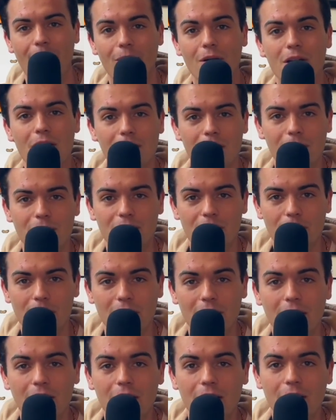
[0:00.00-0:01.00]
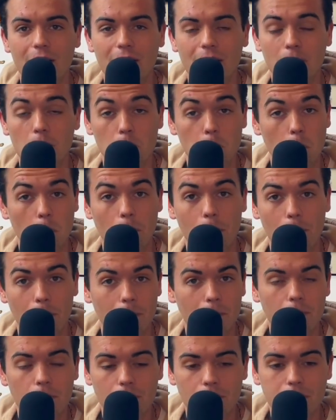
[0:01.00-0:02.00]
Go do it,
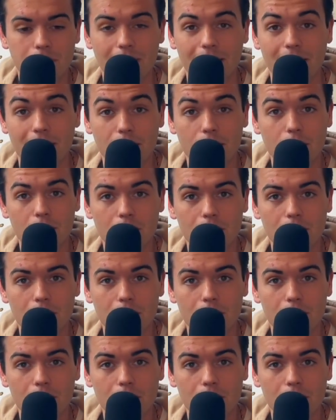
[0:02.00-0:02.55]
please.